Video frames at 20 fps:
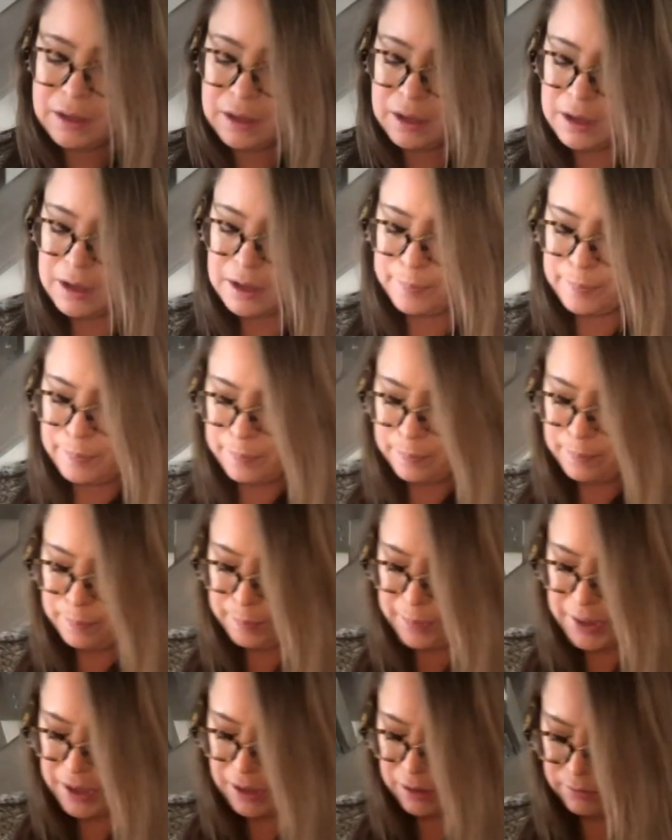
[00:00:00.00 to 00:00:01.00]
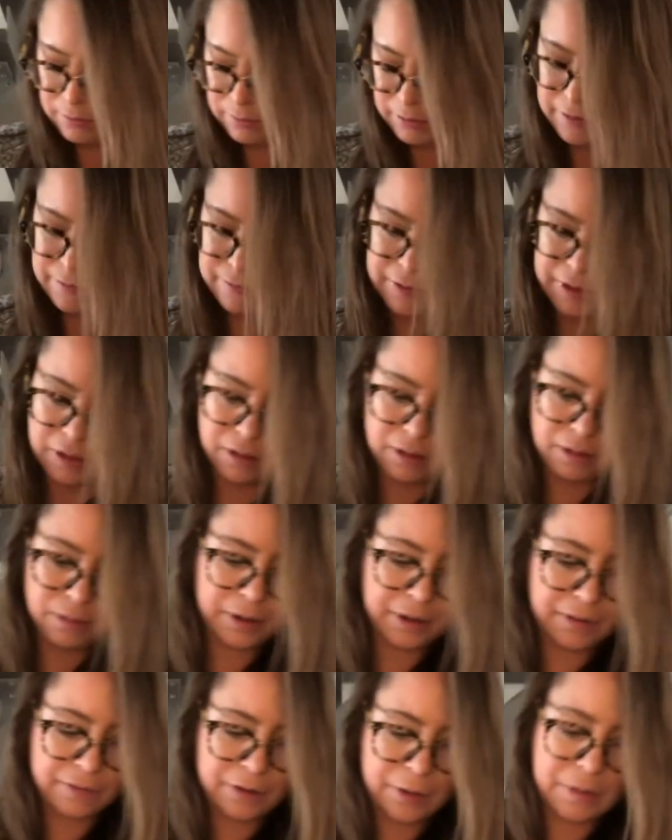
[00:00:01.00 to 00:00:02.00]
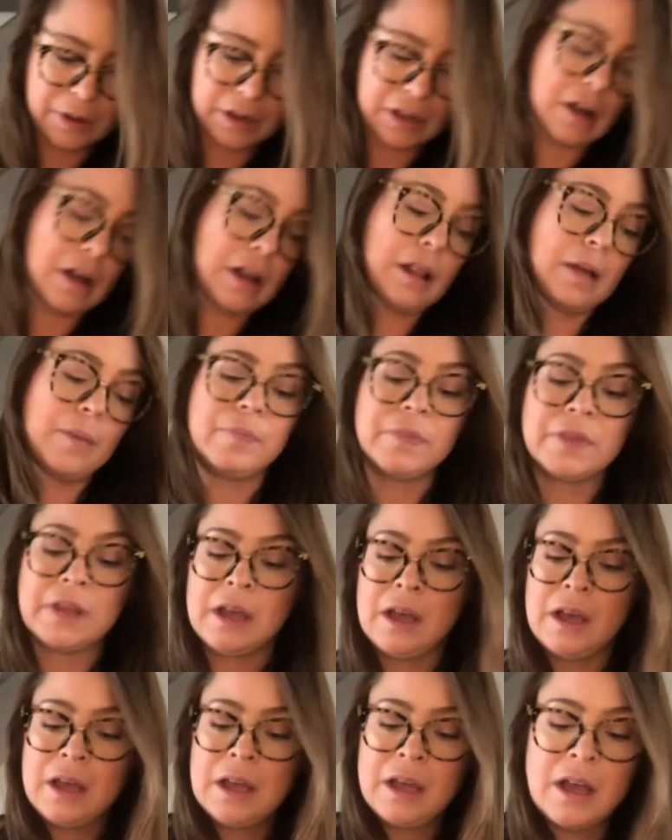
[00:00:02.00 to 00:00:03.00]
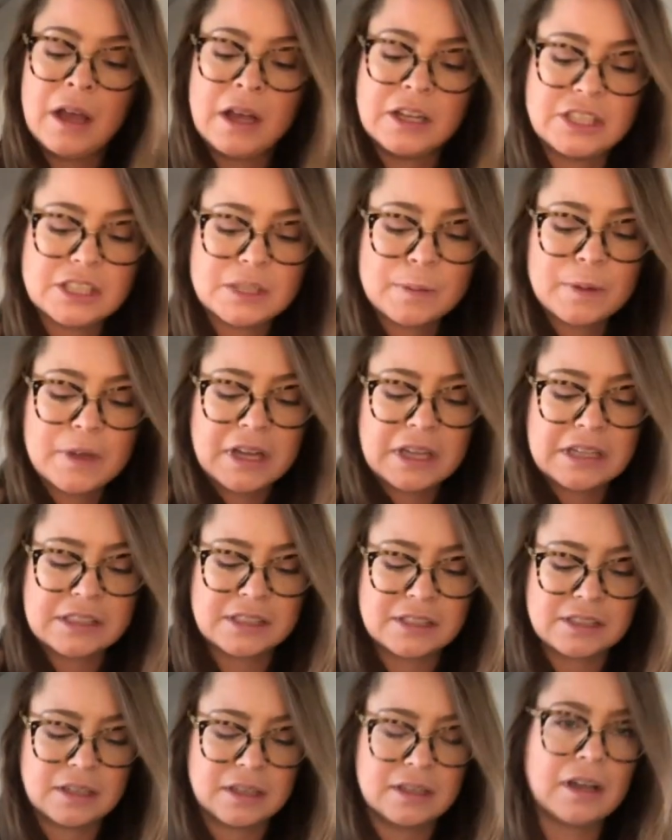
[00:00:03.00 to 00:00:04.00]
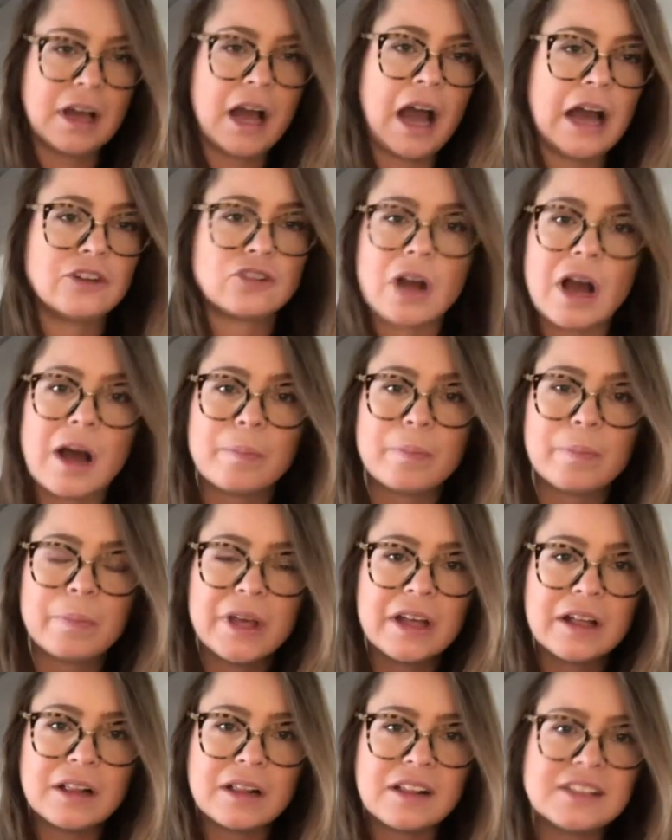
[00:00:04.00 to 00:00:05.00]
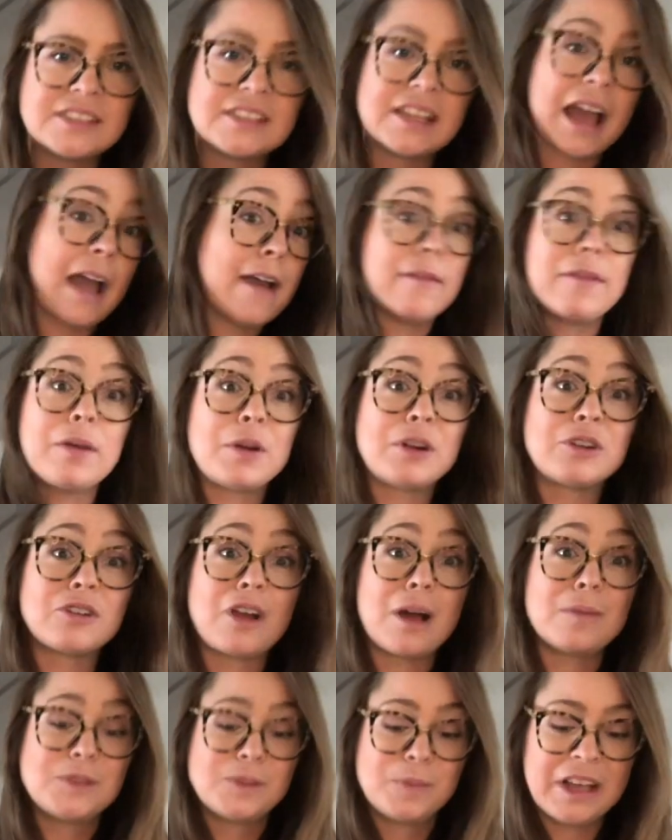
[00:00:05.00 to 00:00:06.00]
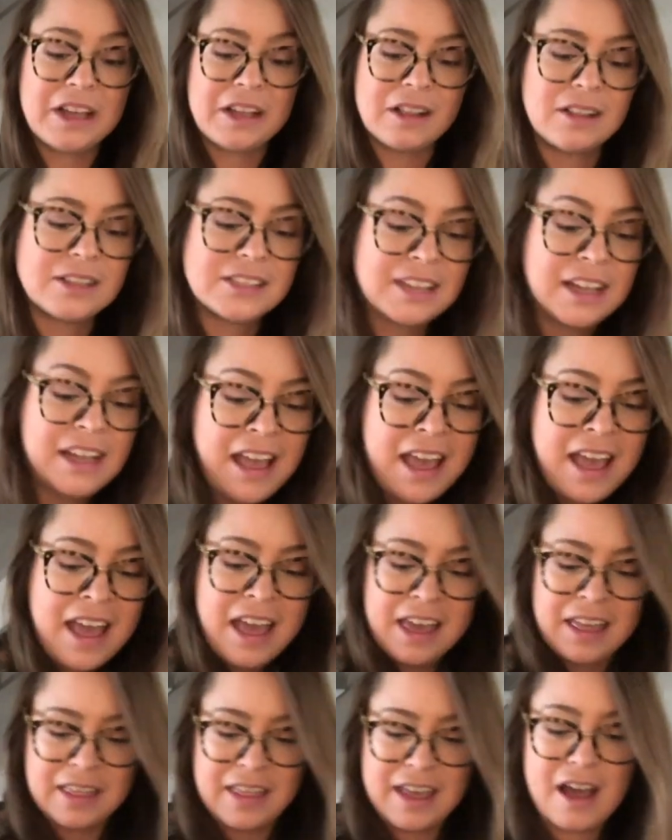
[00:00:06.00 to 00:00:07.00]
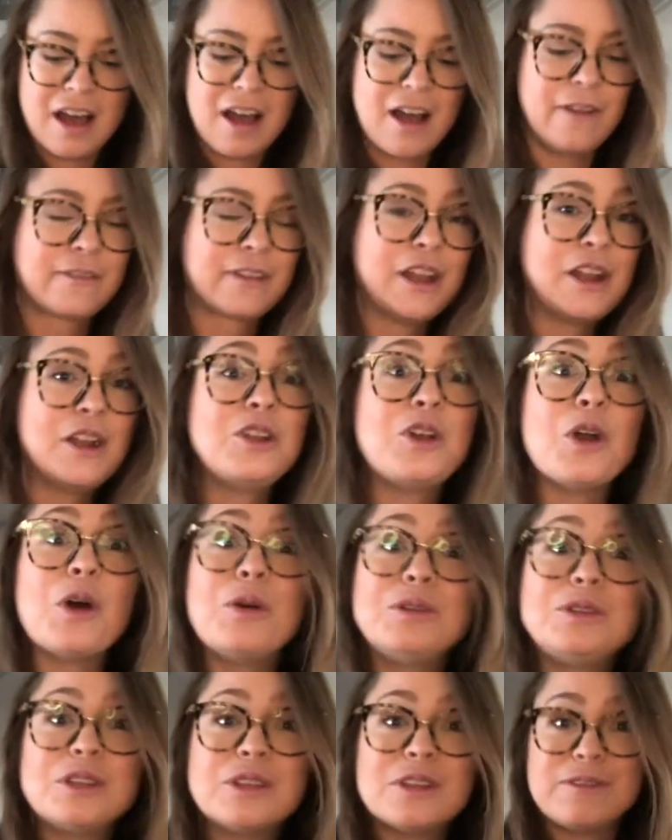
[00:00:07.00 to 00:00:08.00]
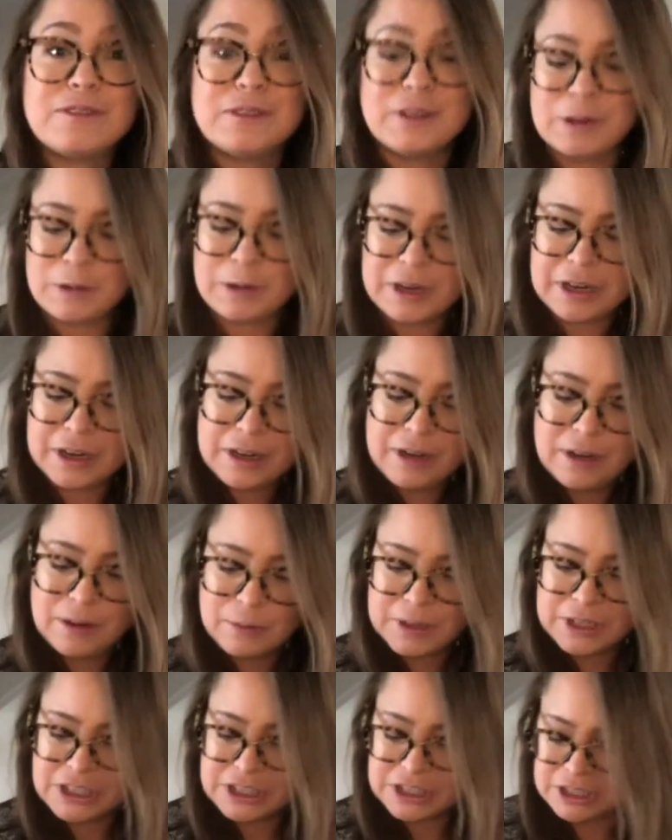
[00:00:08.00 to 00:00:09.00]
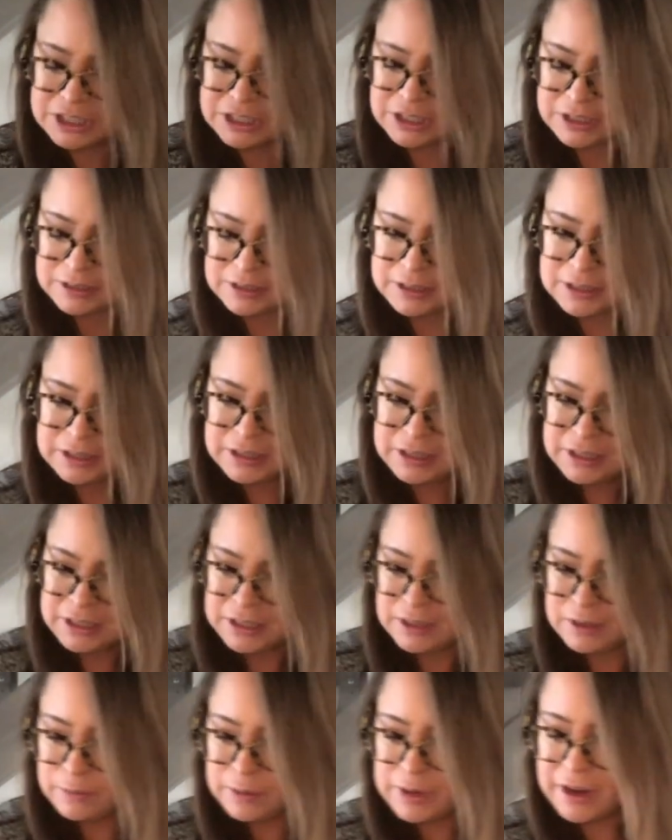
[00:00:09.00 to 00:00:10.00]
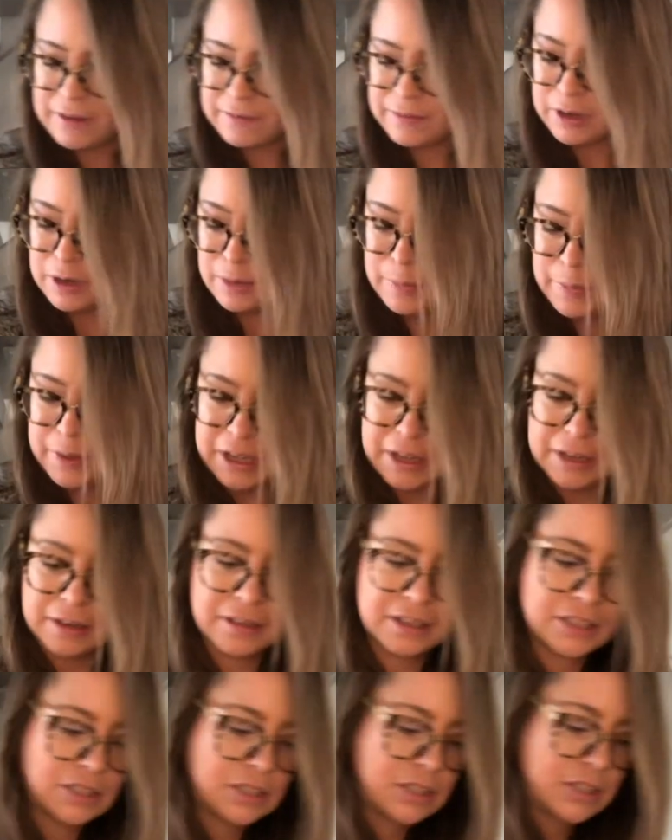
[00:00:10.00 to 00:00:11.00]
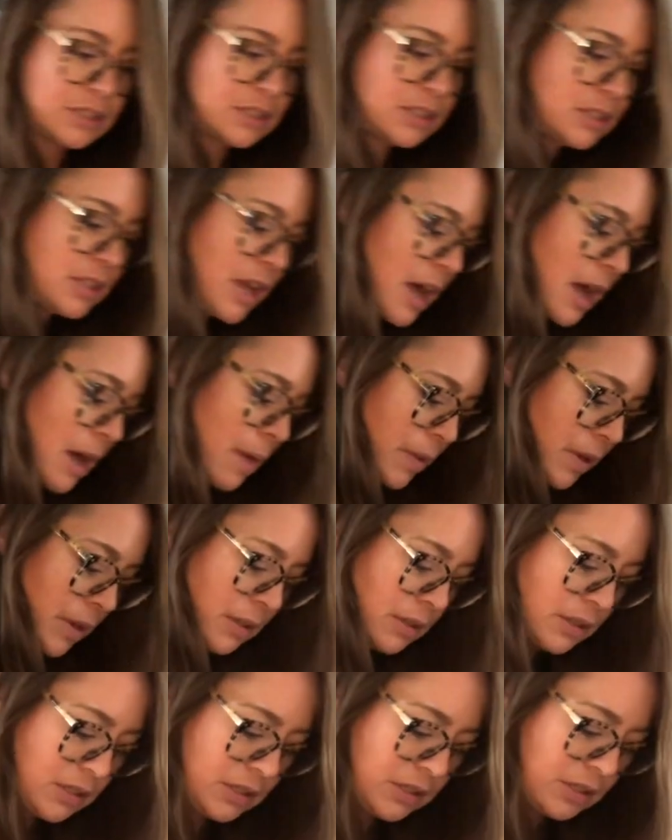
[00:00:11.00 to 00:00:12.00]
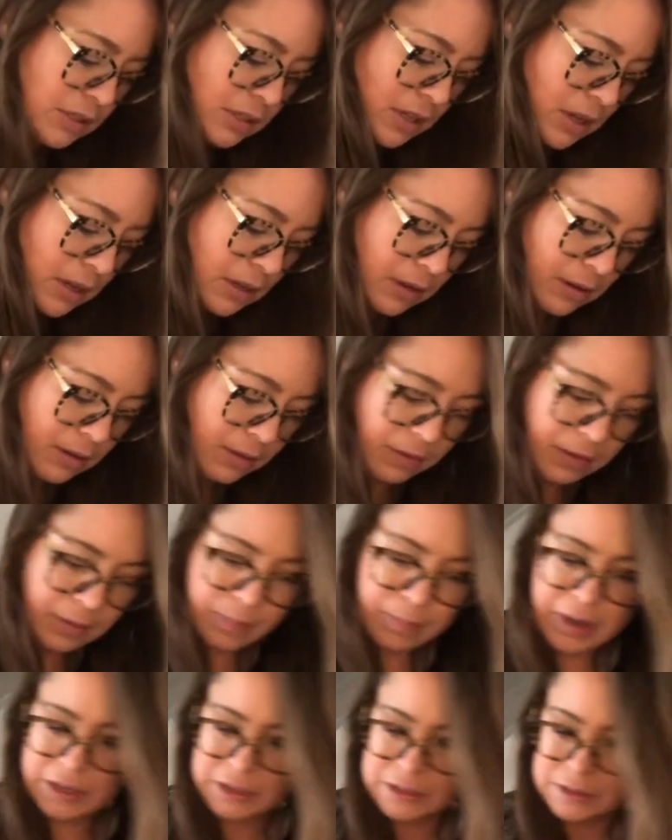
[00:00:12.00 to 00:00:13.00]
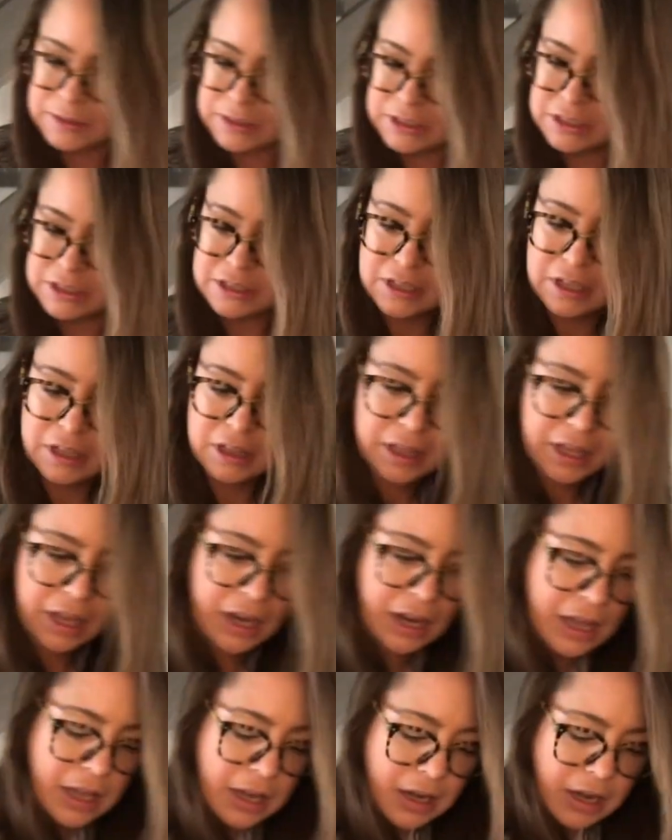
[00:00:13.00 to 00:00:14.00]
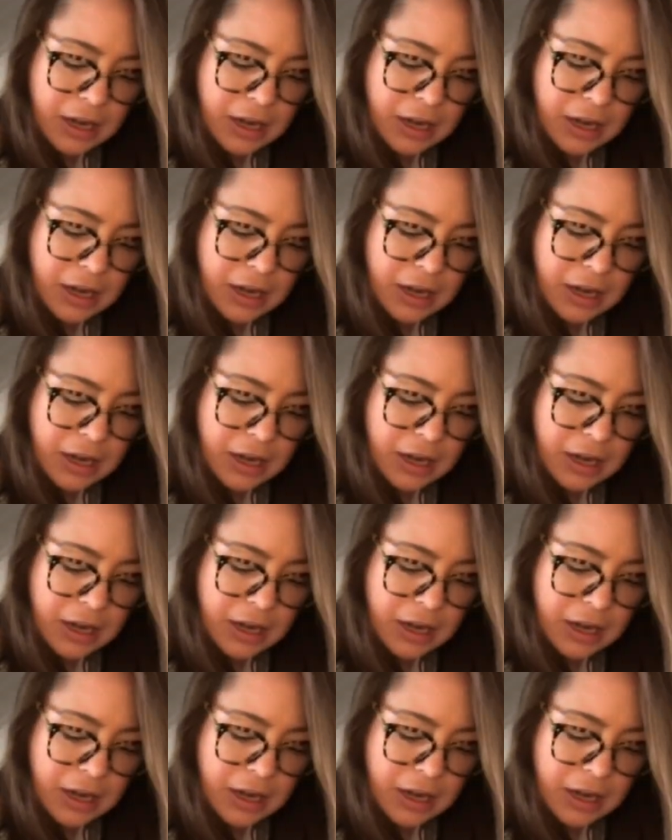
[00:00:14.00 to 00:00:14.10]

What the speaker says: a pill refill, whatever you want to call them. Just because I drop pills, everyone drops pills. They often go to the floor, which whatever, but it just happens. So might as well just clean it